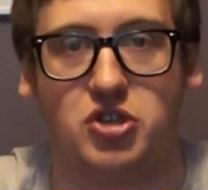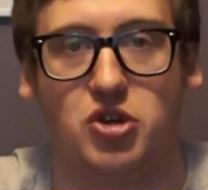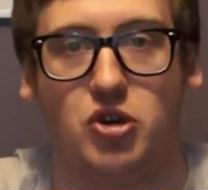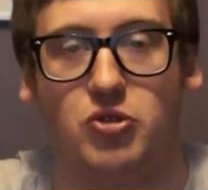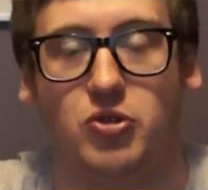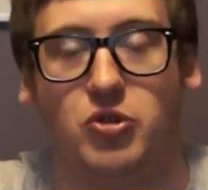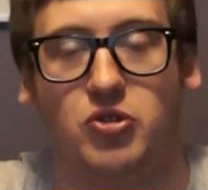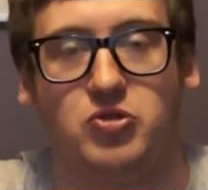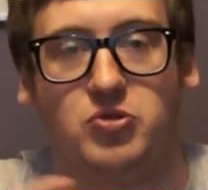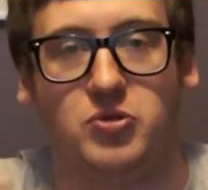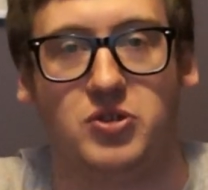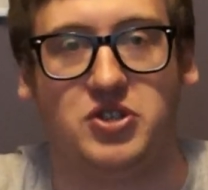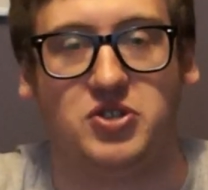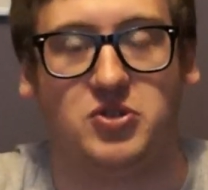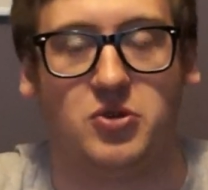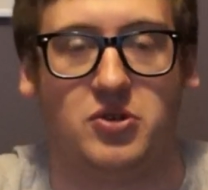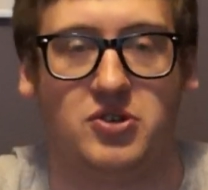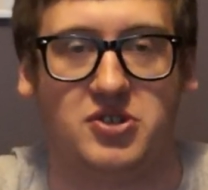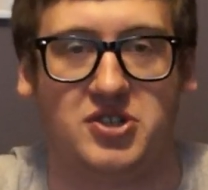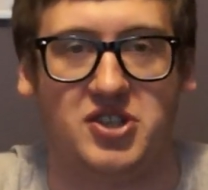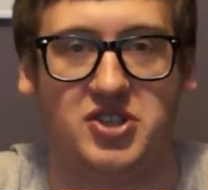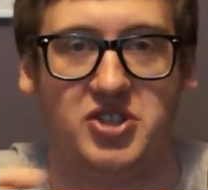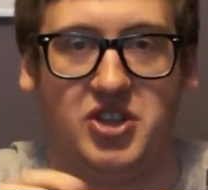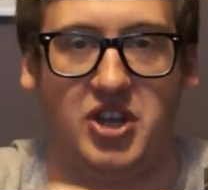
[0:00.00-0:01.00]
turn those
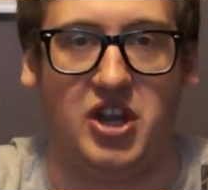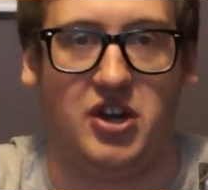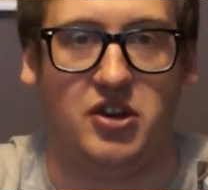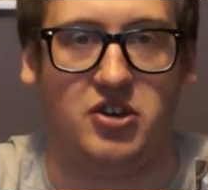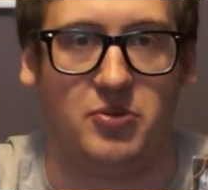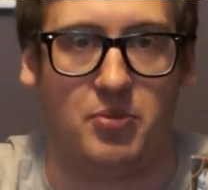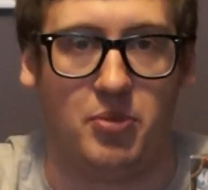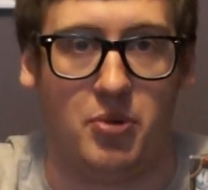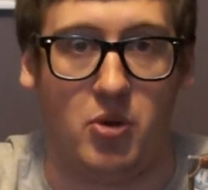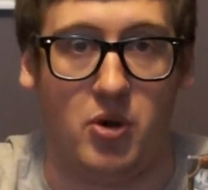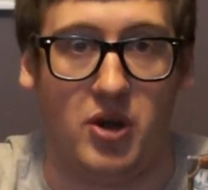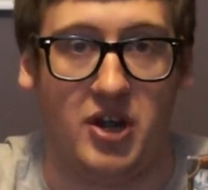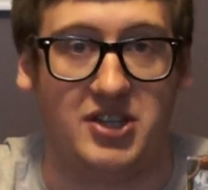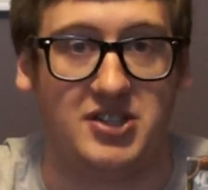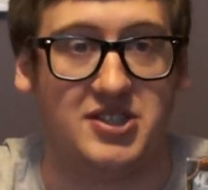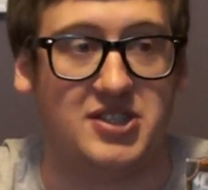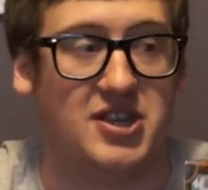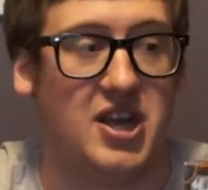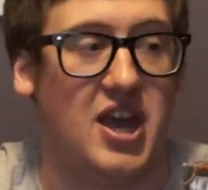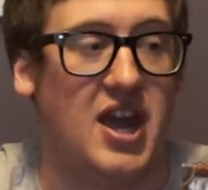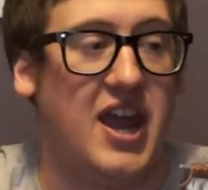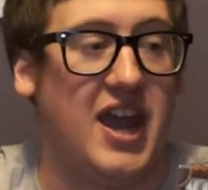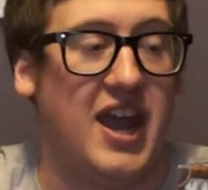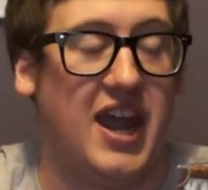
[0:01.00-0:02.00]
resources into
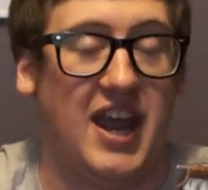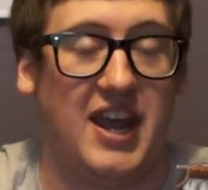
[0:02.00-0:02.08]
points,